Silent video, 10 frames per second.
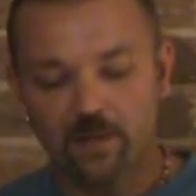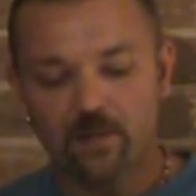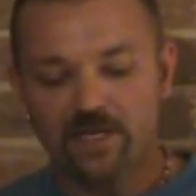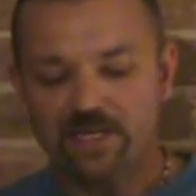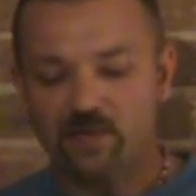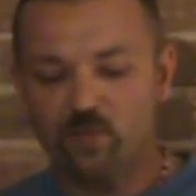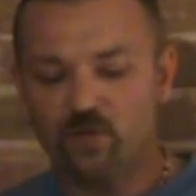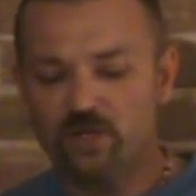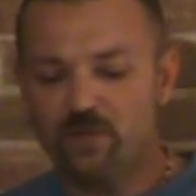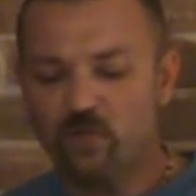Beneath the
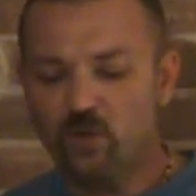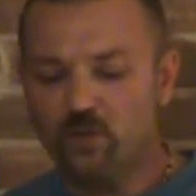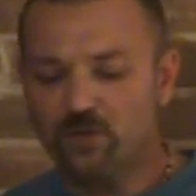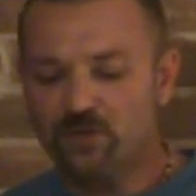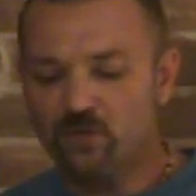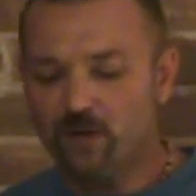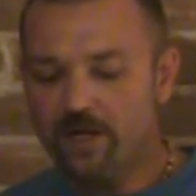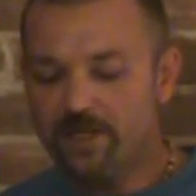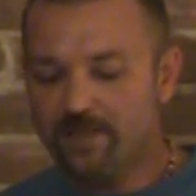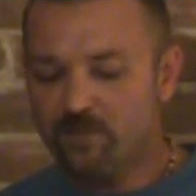brilliant purples and
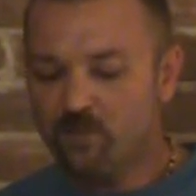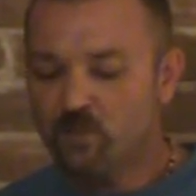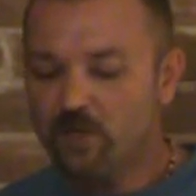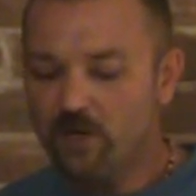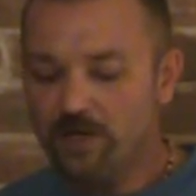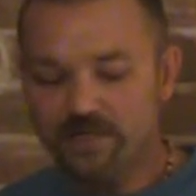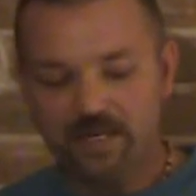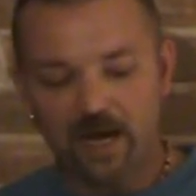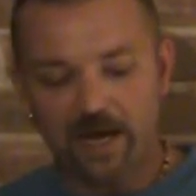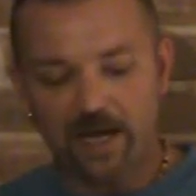reds of the pre-dawn
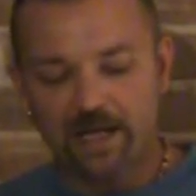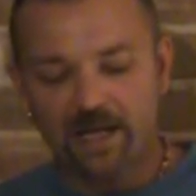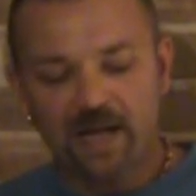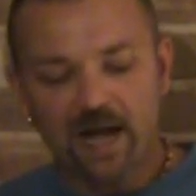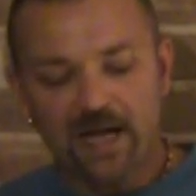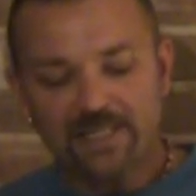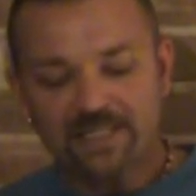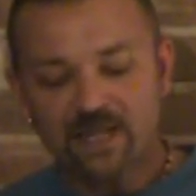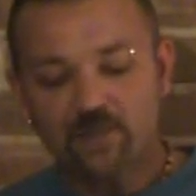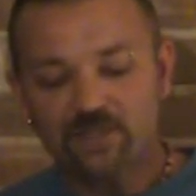sky, I
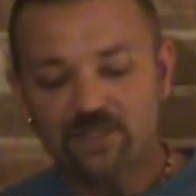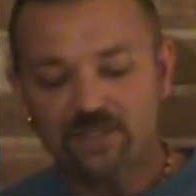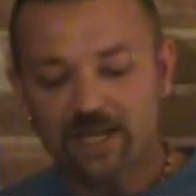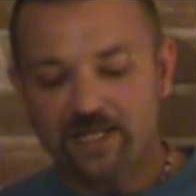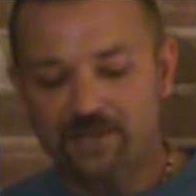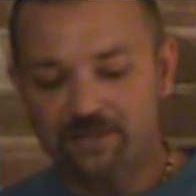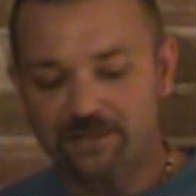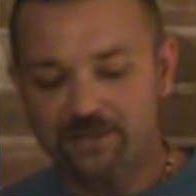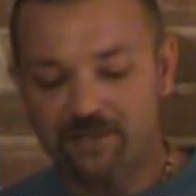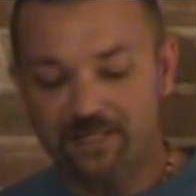stumbled to the edge
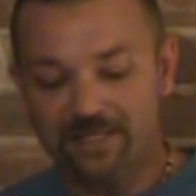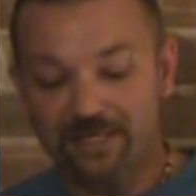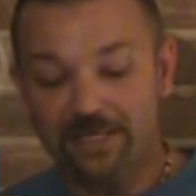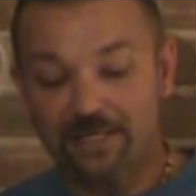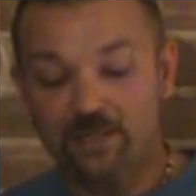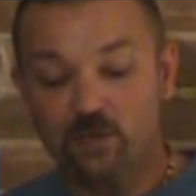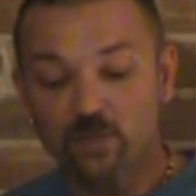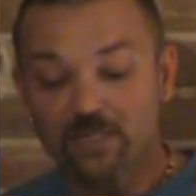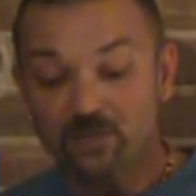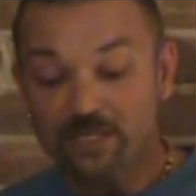of to the lake to
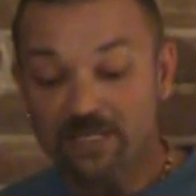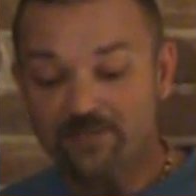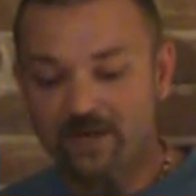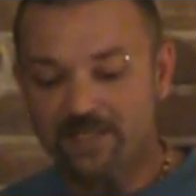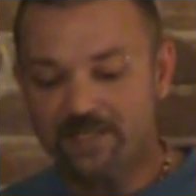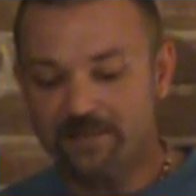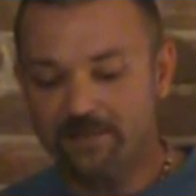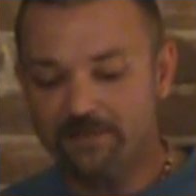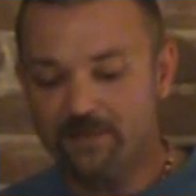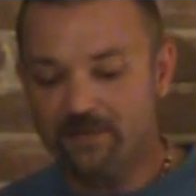relieve
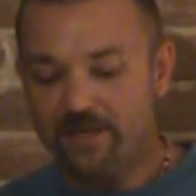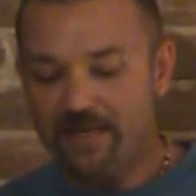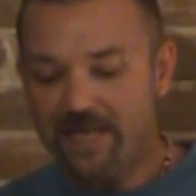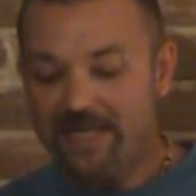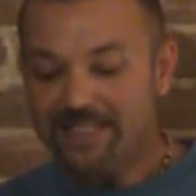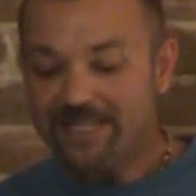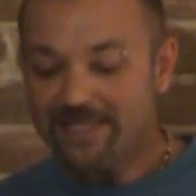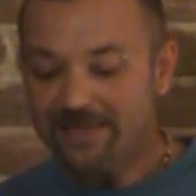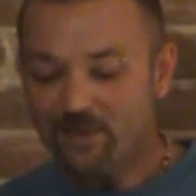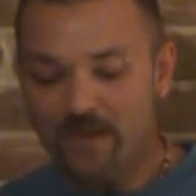myself of the
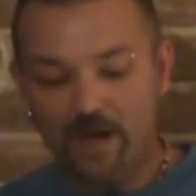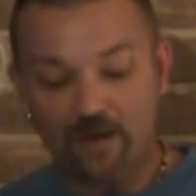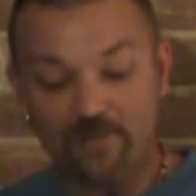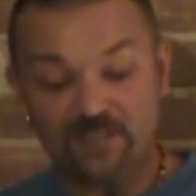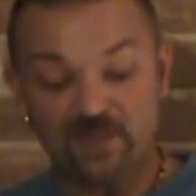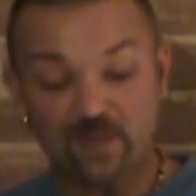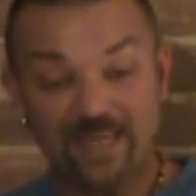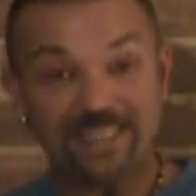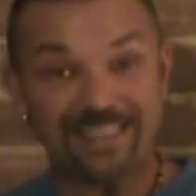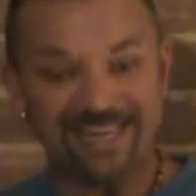excessive amount of
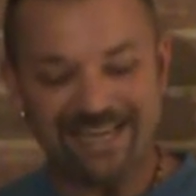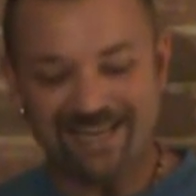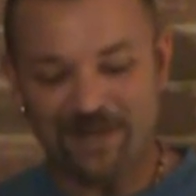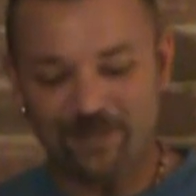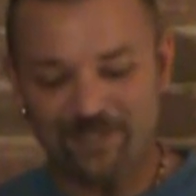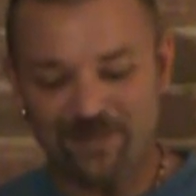space tea that was in